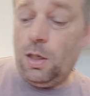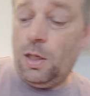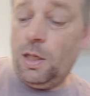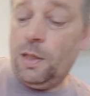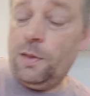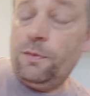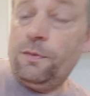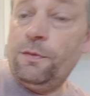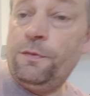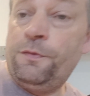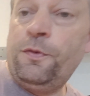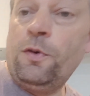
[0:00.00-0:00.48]

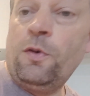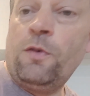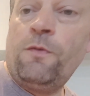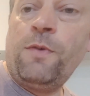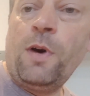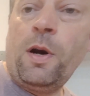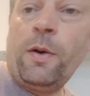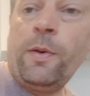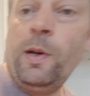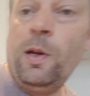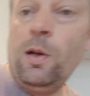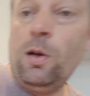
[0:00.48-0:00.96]
And for a
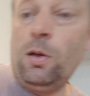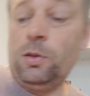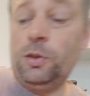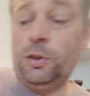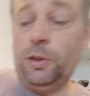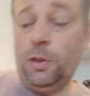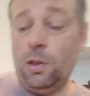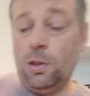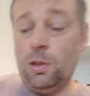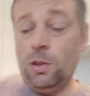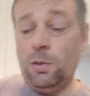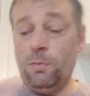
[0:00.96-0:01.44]
very long
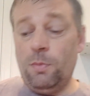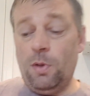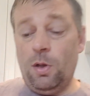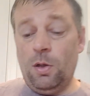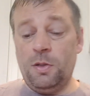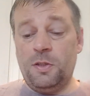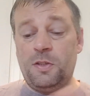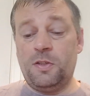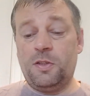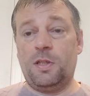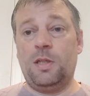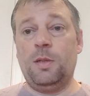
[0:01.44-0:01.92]
time,
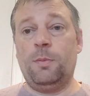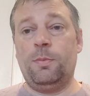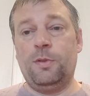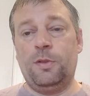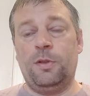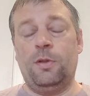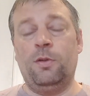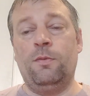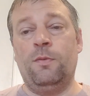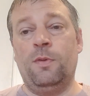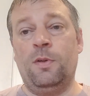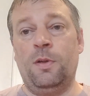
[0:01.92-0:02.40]
I
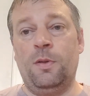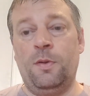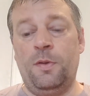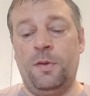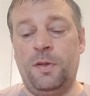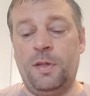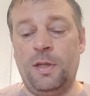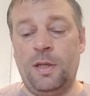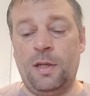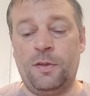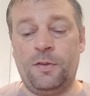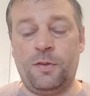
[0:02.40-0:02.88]
skipped over
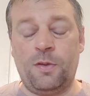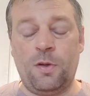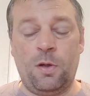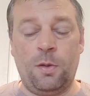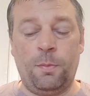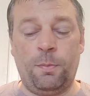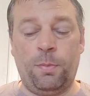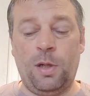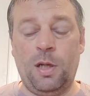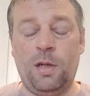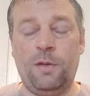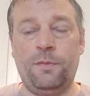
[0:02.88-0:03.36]
the
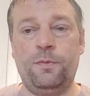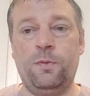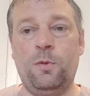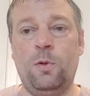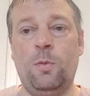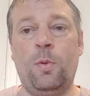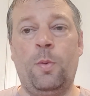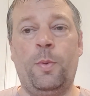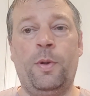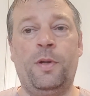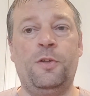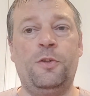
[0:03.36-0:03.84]
DSi
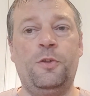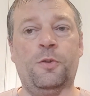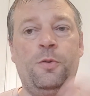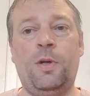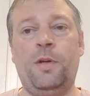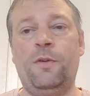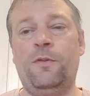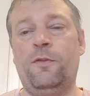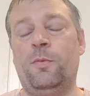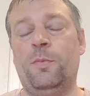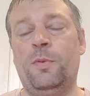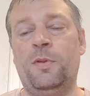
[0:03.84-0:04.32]
platform. I went
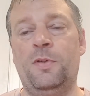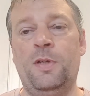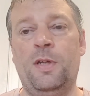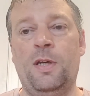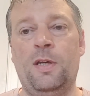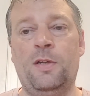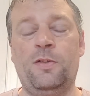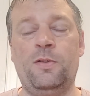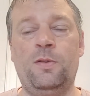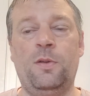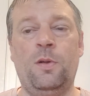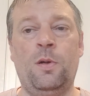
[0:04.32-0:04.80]
straight from a
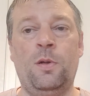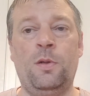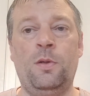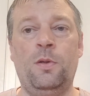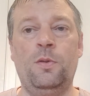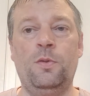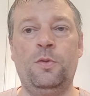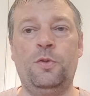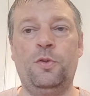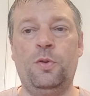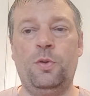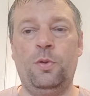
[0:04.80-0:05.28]
DS
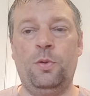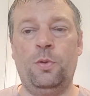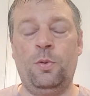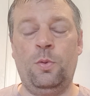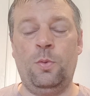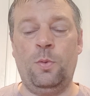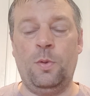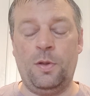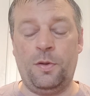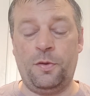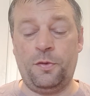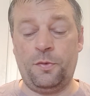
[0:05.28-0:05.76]
Lite
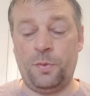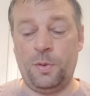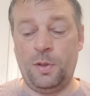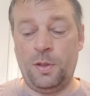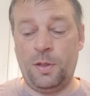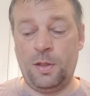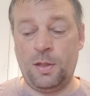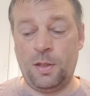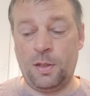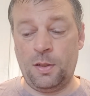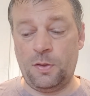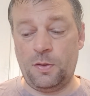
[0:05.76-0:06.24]
to a
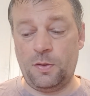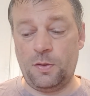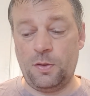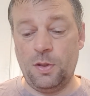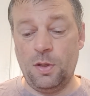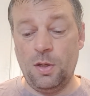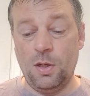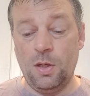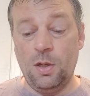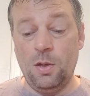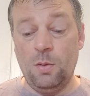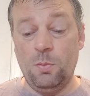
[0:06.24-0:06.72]

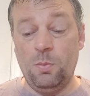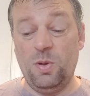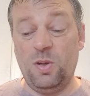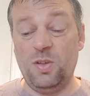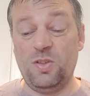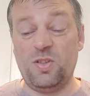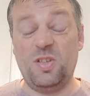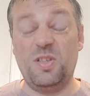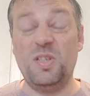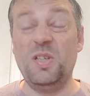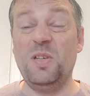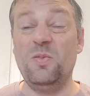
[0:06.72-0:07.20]
3DS
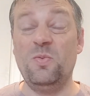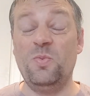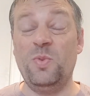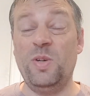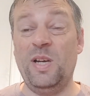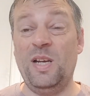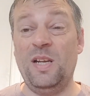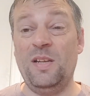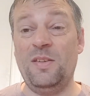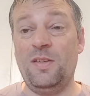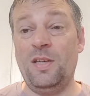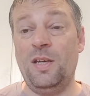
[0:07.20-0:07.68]
because I didn't
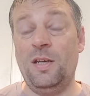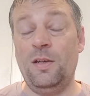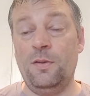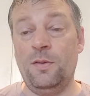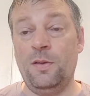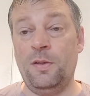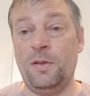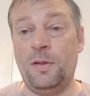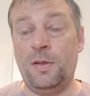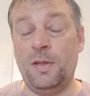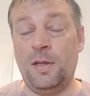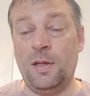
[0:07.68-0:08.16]
really
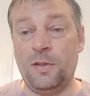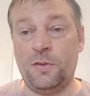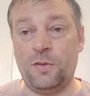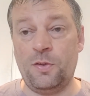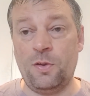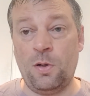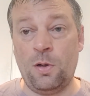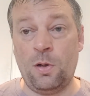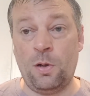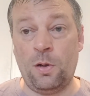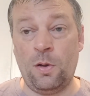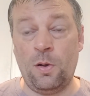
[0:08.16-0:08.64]
think that the
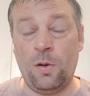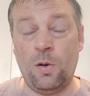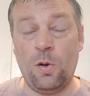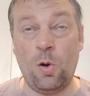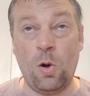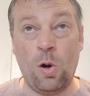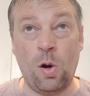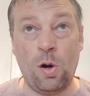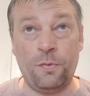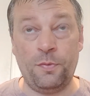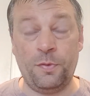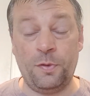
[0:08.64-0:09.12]
DSi
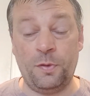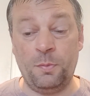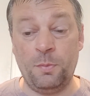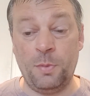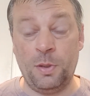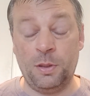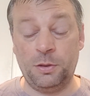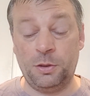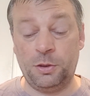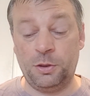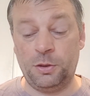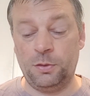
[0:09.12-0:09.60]
offered
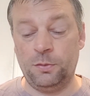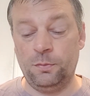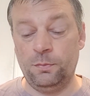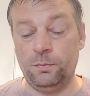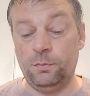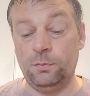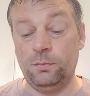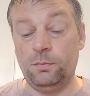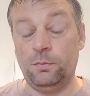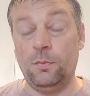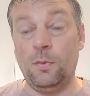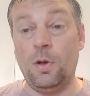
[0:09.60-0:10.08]
much.
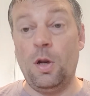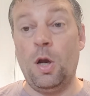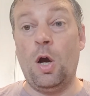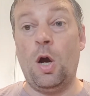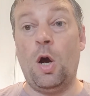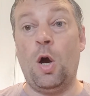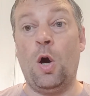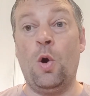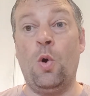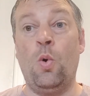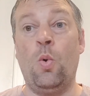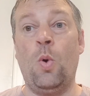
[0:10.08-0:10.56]

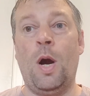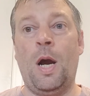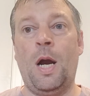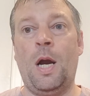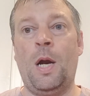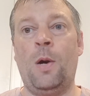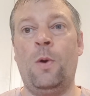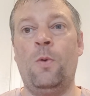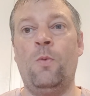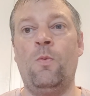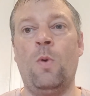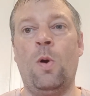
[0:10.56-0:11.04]
Oh,
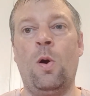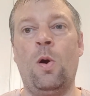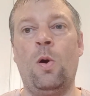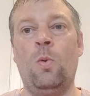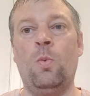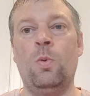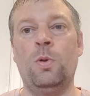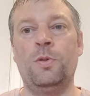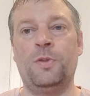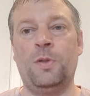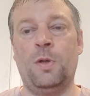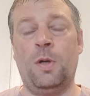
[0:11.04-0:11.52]
how
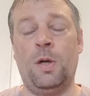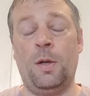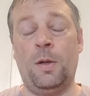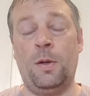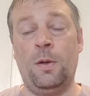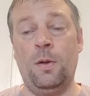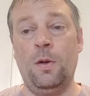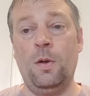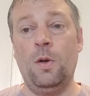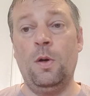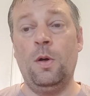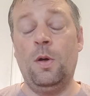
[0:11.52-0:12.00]
wrong was
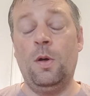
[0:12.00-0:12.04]
I!